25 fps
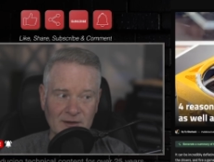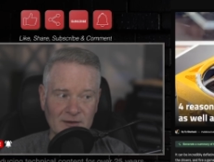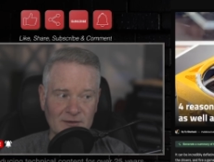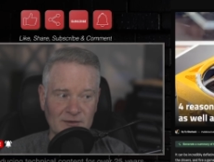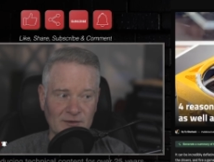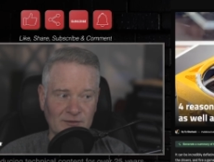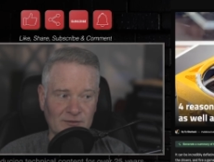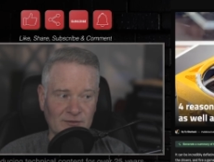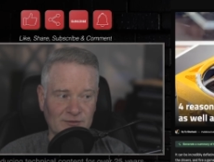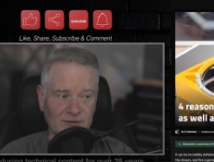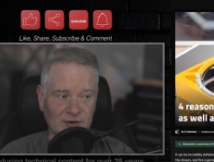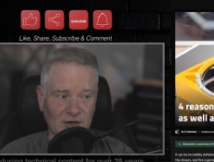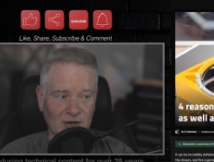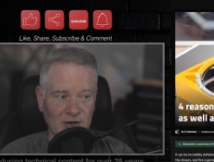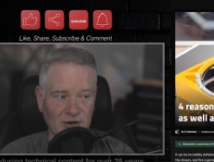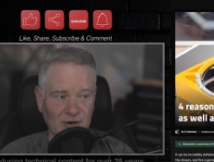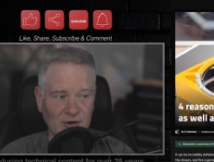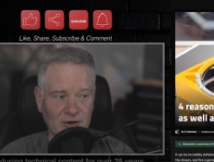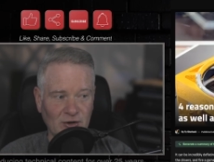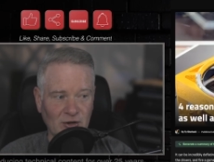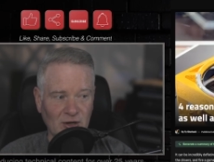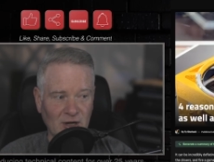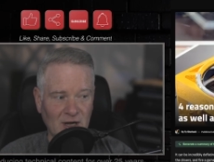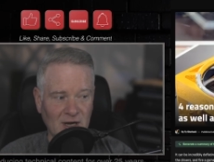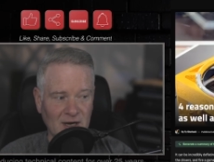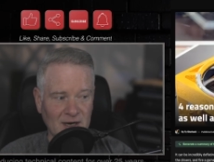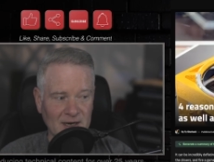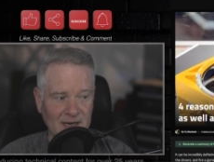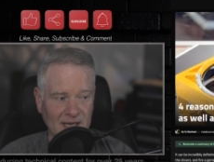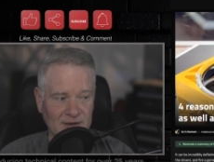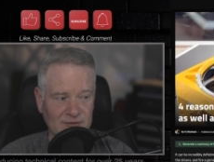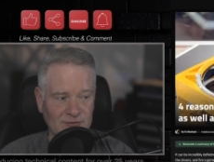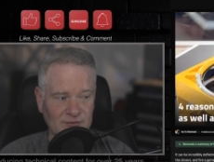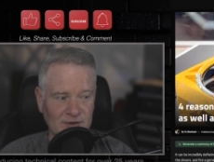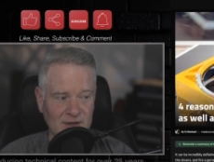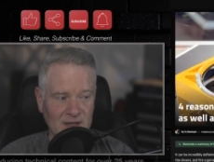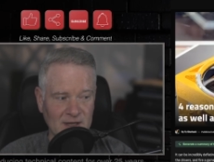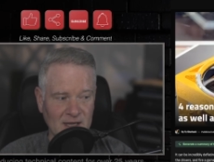This is an article on
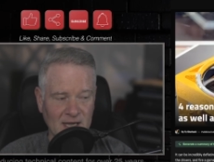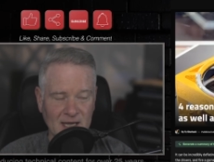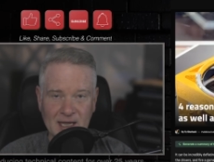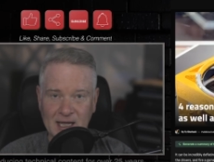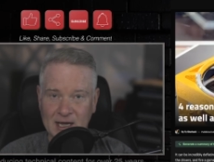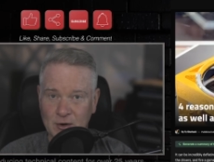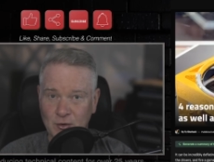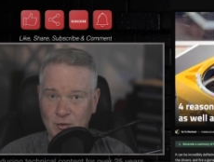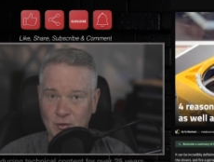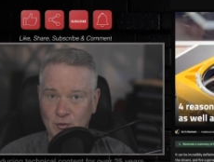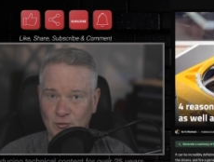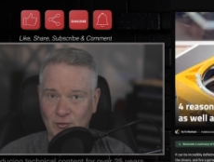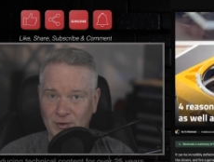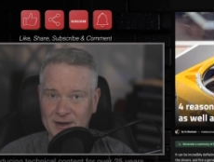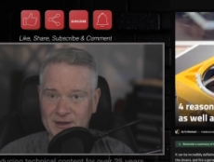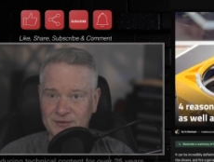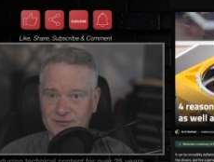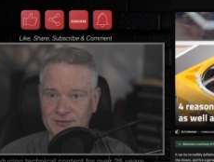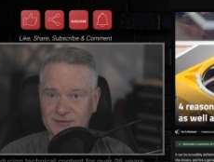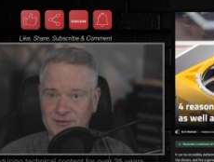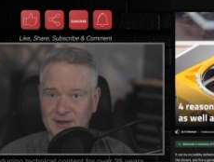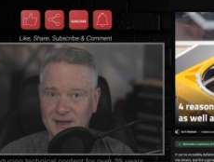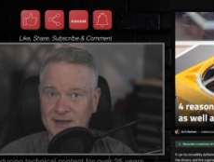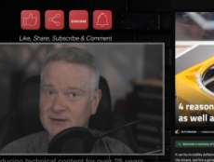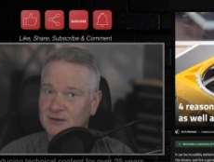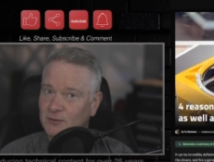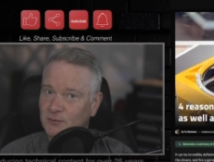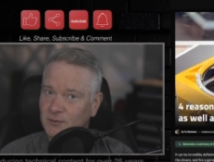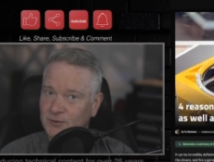XDA, a great site